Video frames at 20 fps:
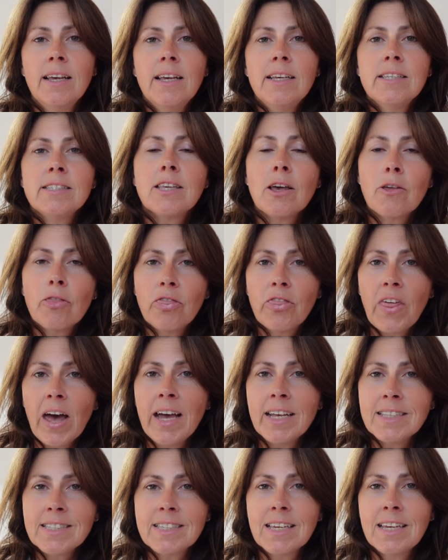So
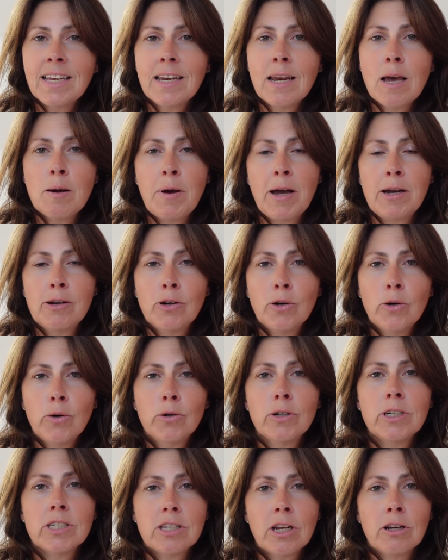that's it about
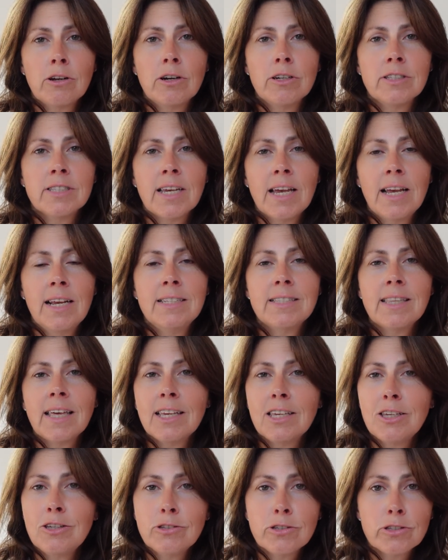Cornerstone content.
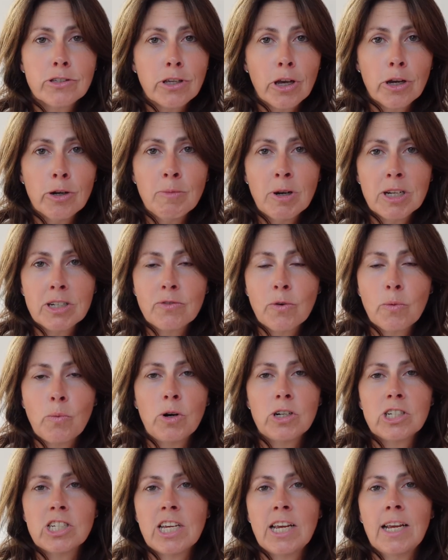Thank you so much for
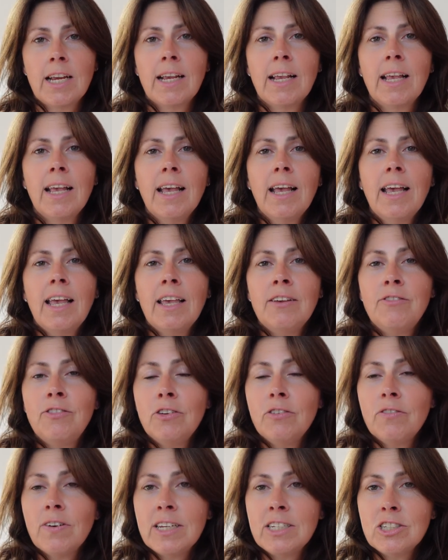watching. If
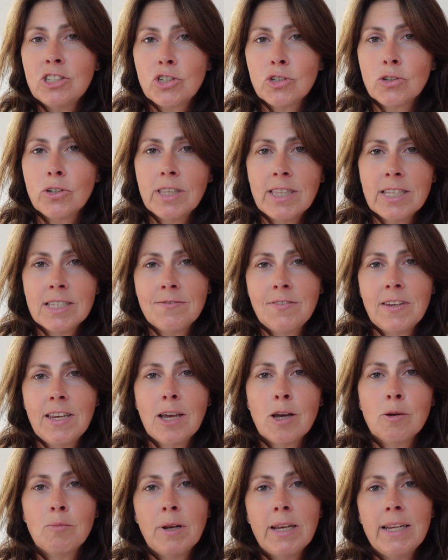you've enjoyed this
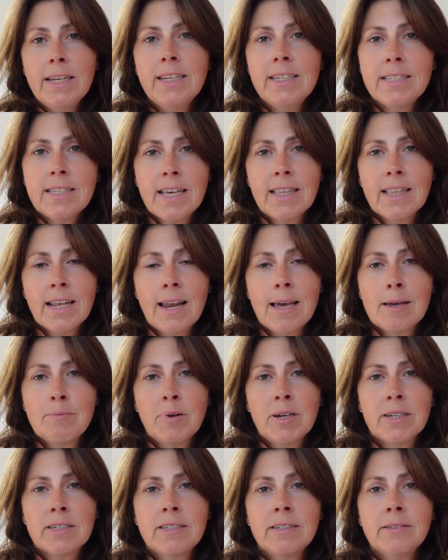video, please hit the like
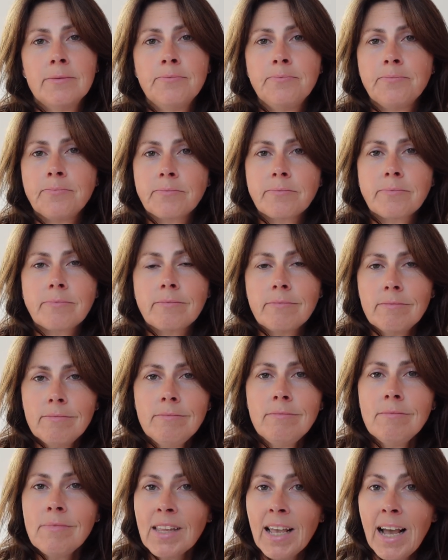button
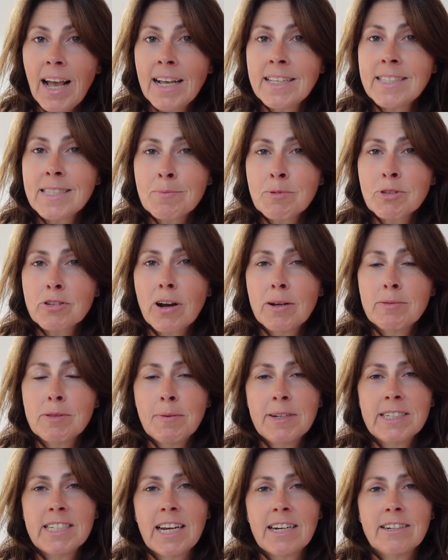and subscribe to
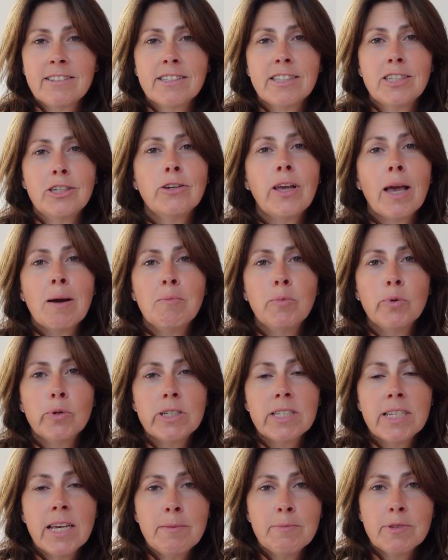my channel so you get more
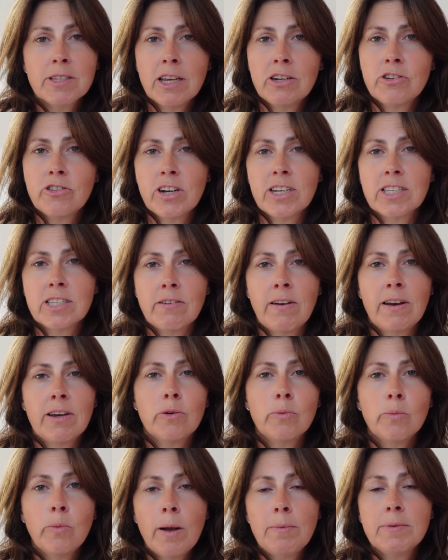tips and tricks around
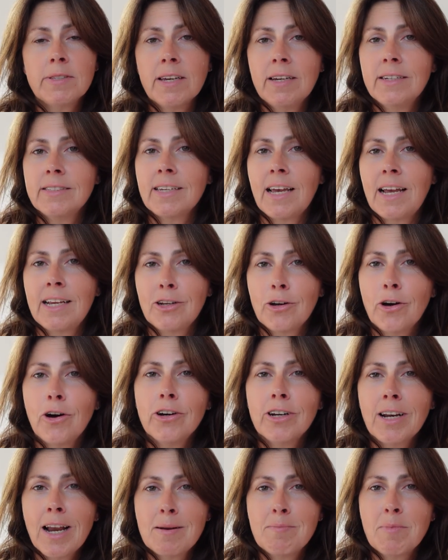your website and your
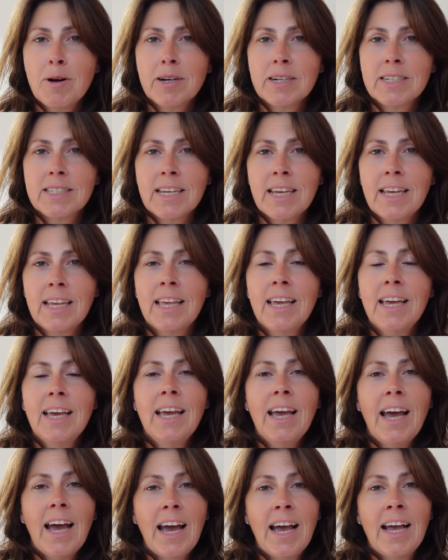online marketing.
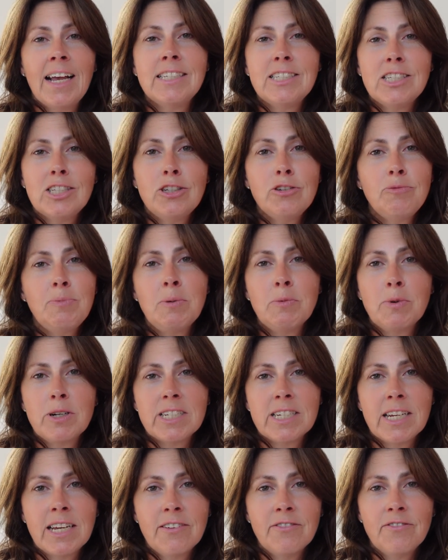And you've been
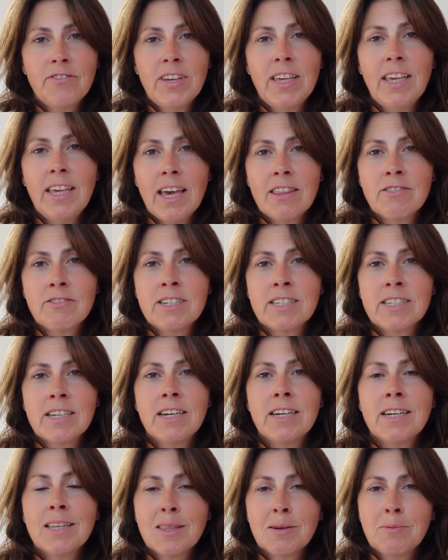watching Vicky
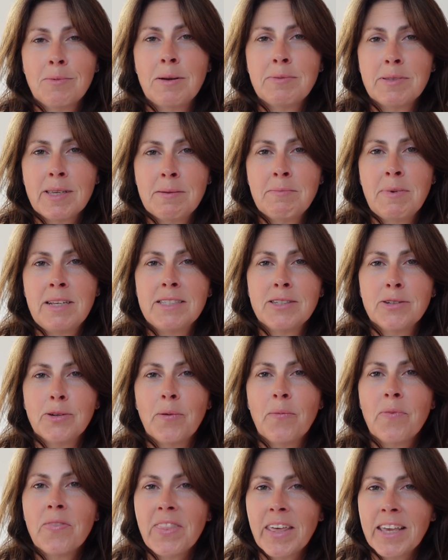Etherington, the Website
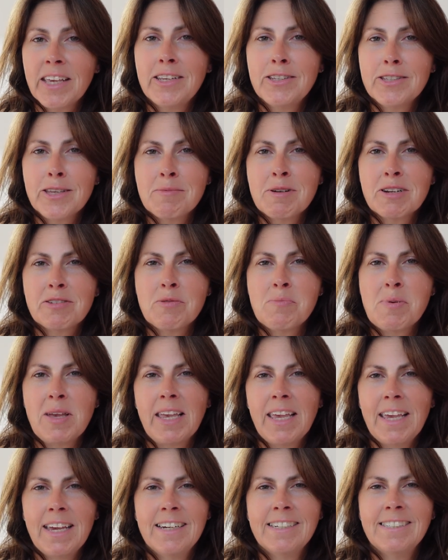Mentor. Thank you so much for
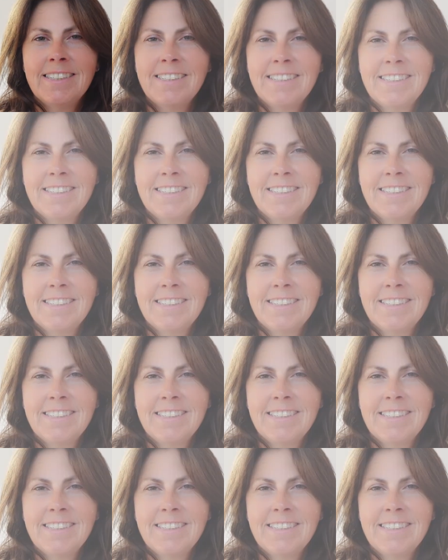being here.